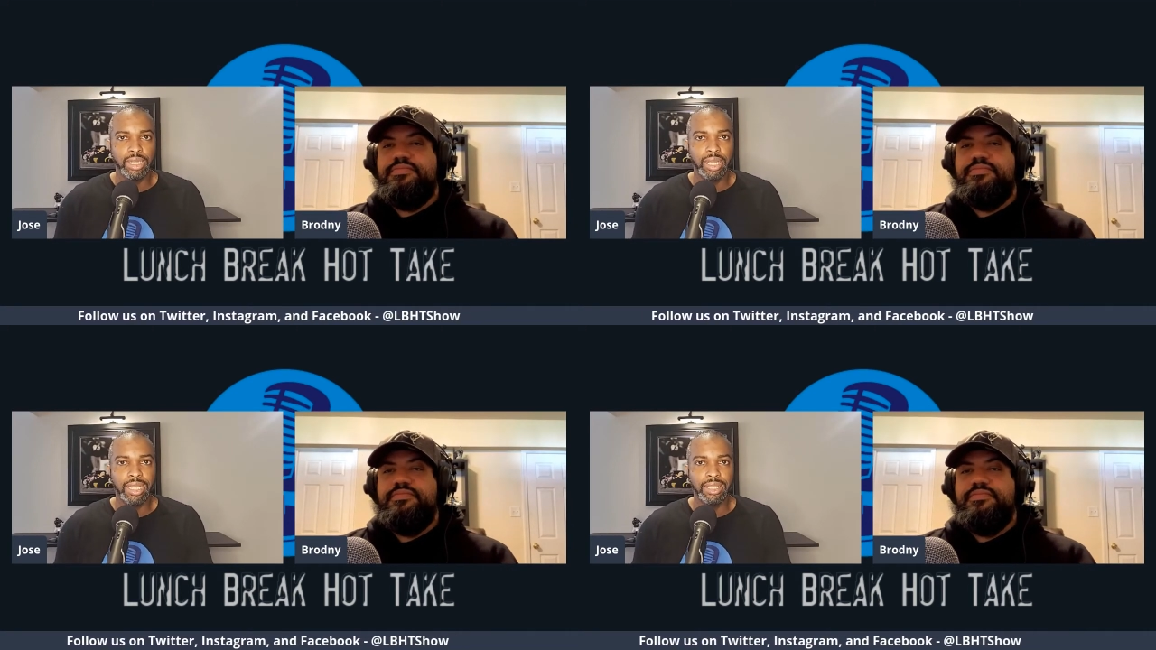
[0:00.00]

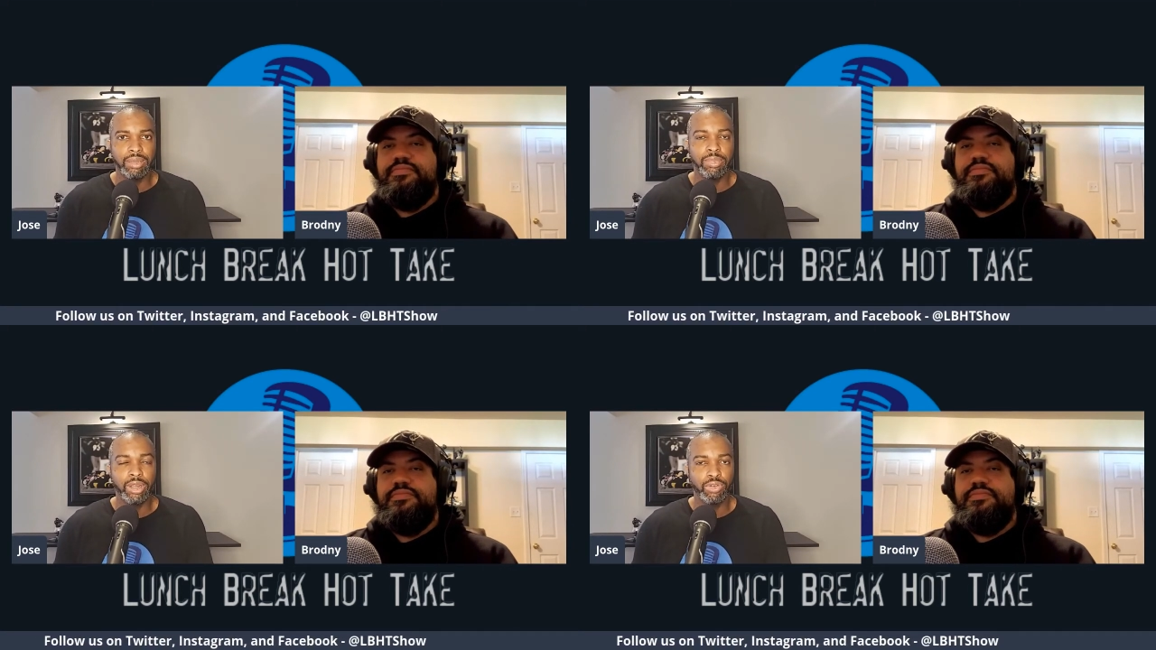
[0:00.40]
Speaker 1: I
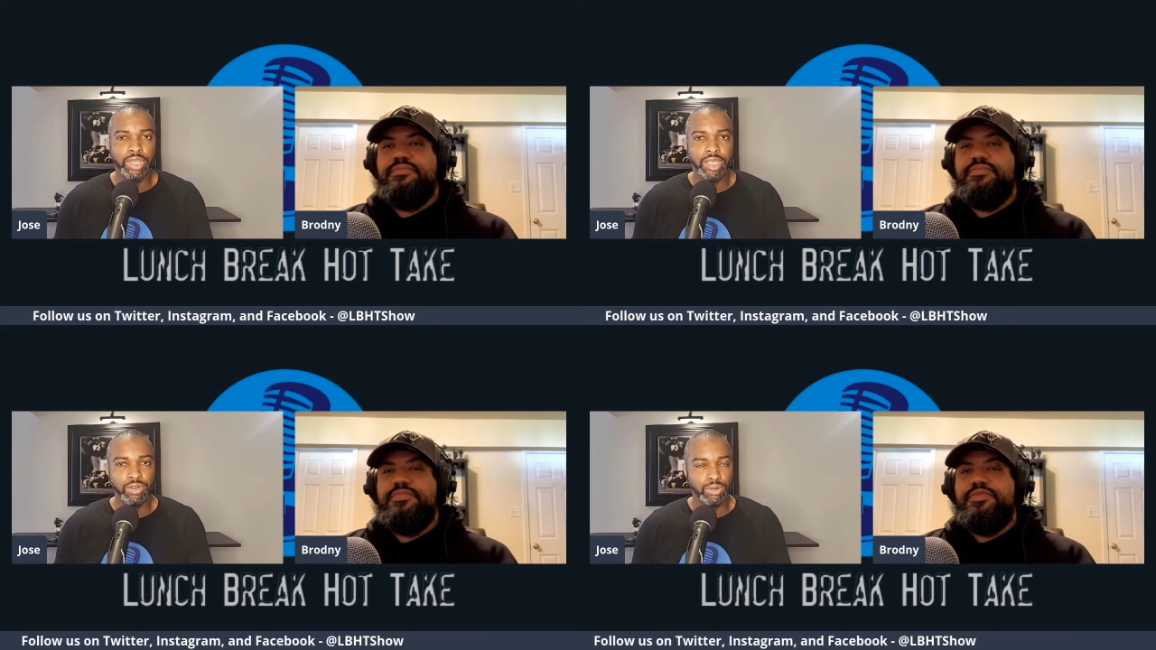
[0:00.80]
think Mark
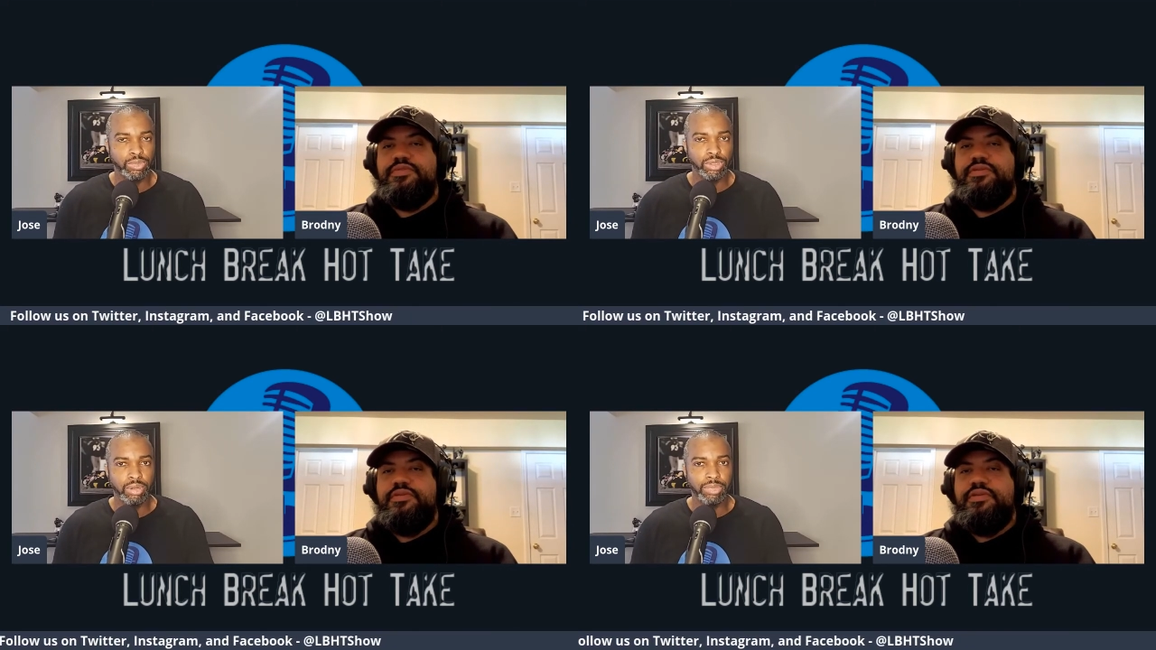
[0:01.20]

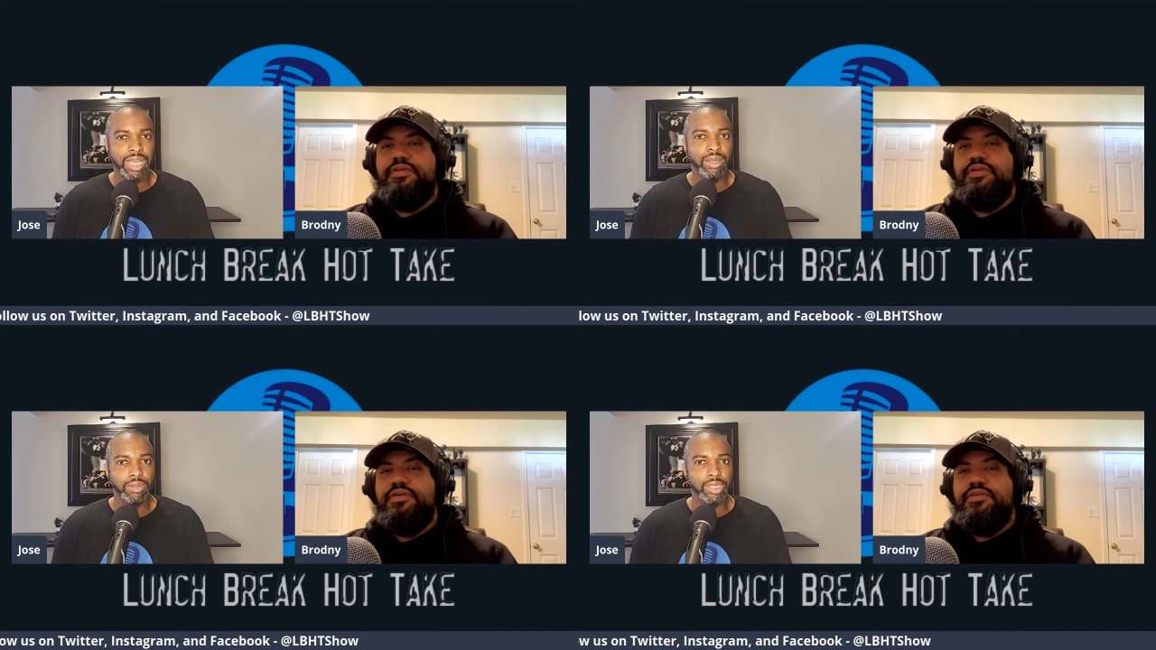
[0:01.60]
Ingram is going to
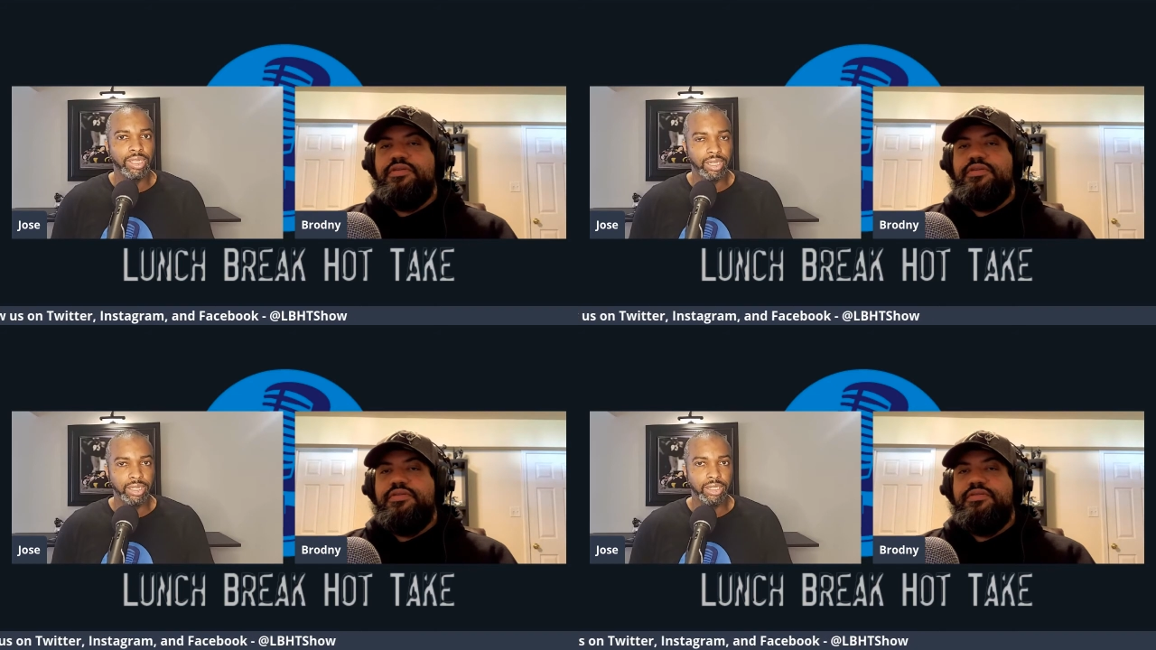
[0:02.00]
be out
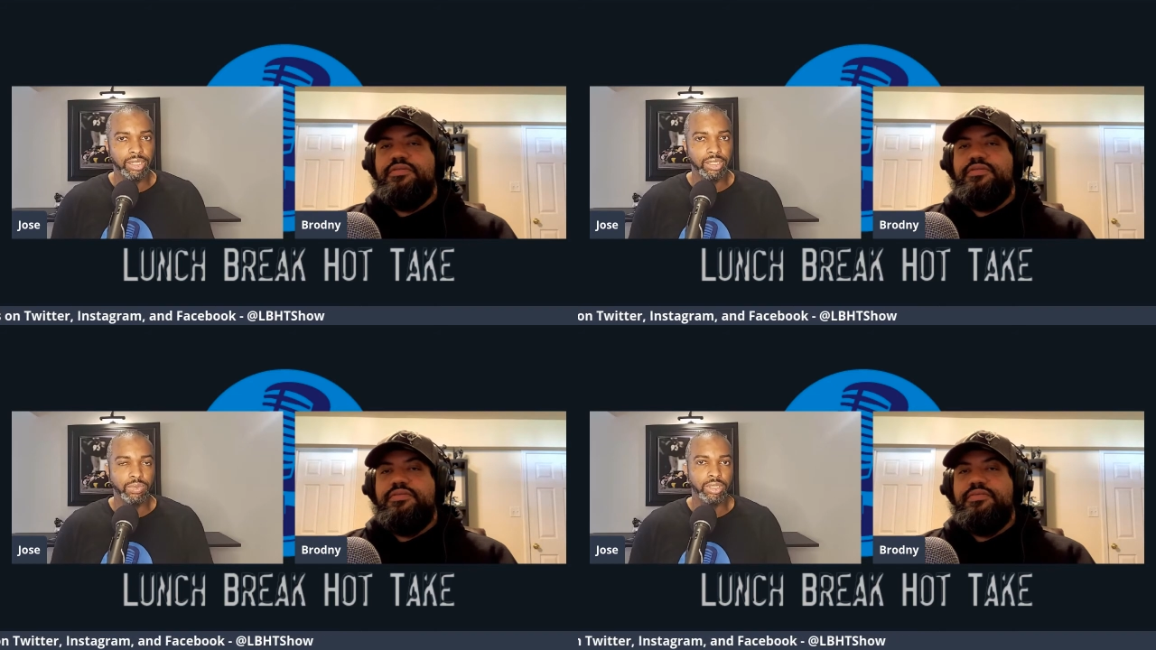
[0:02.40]
again
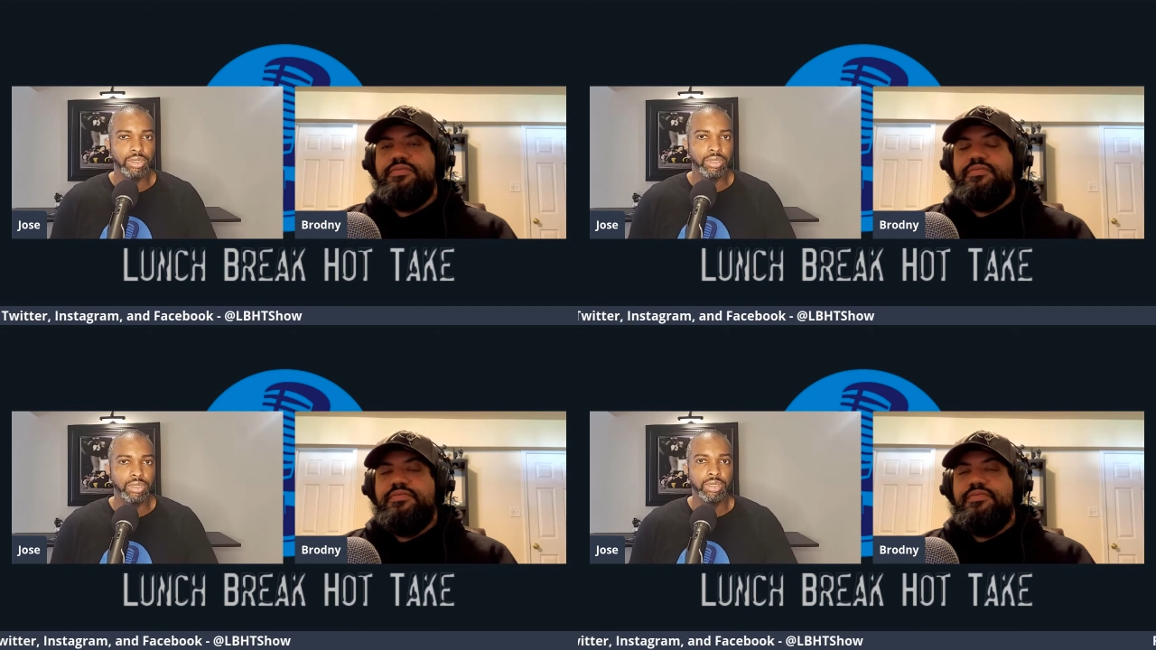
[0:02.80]
this
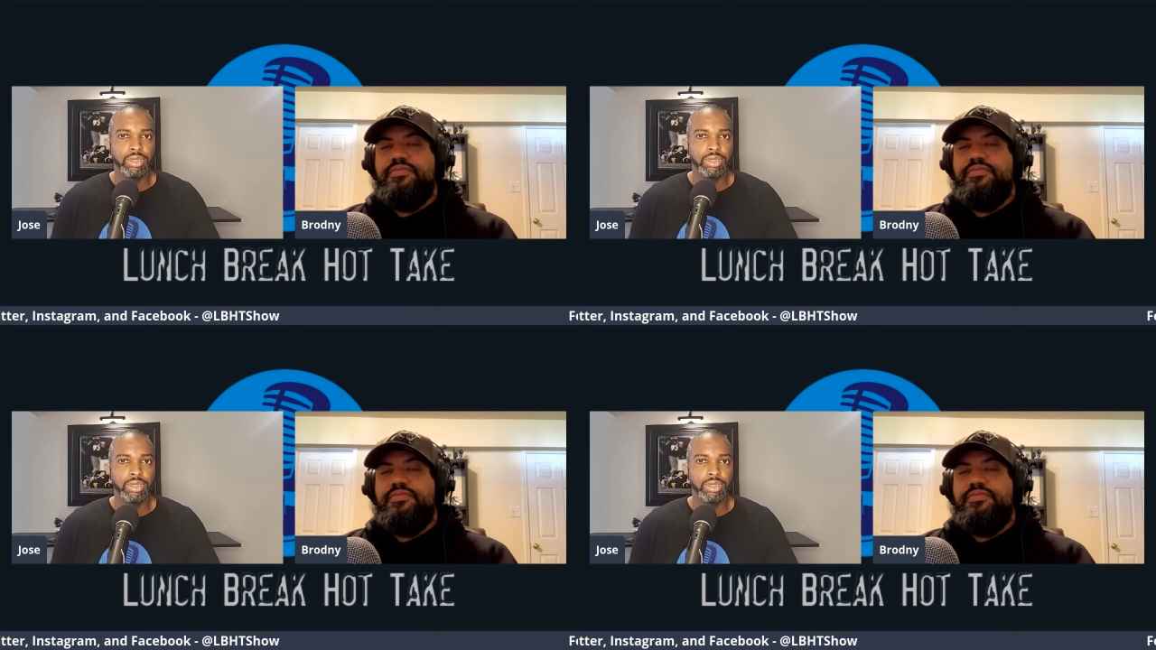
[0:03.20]
week.